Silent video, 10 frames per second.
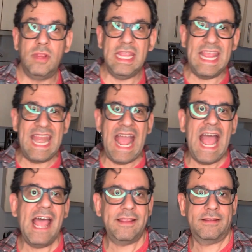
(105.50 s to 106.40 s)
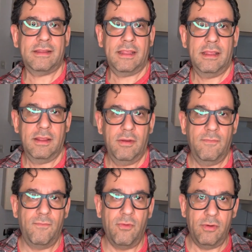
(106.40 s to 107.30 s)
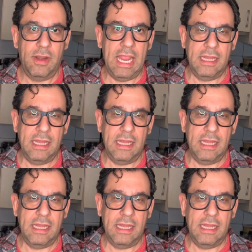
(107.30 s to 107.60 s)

you didn't ask for